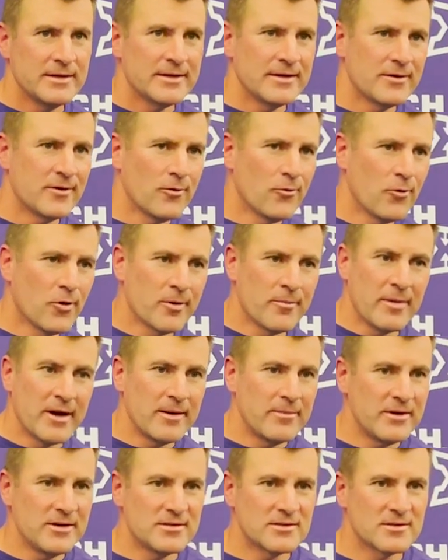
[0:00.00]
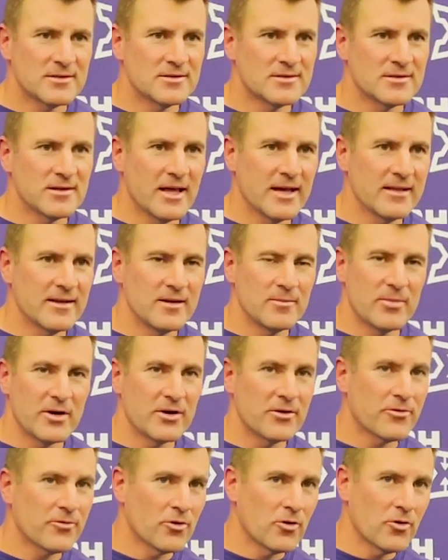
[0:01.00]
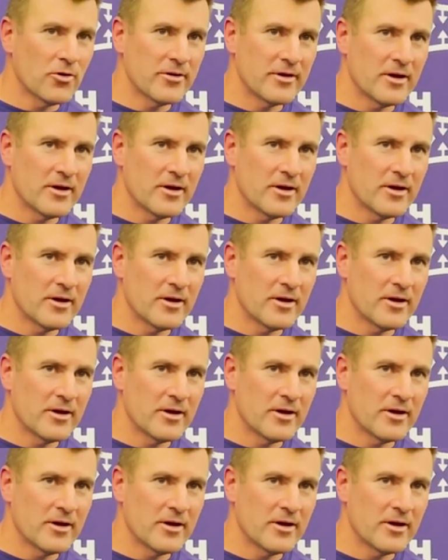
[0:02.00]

you know, one may be slightly a better thrower,